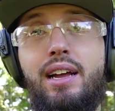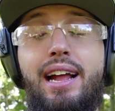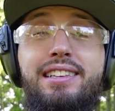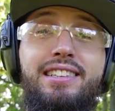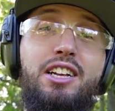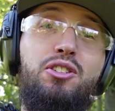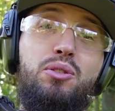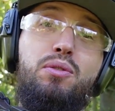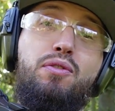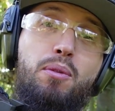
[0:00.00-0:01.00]
and stay
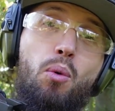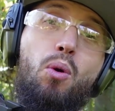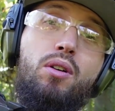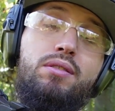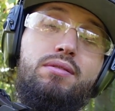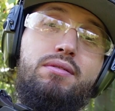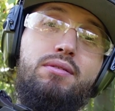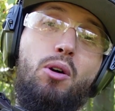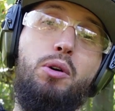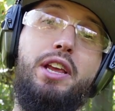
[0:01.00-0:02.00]
tuned for more
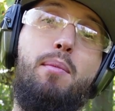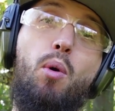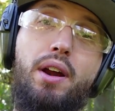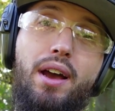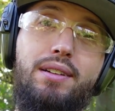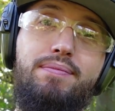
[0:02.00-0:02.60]
on the M1A.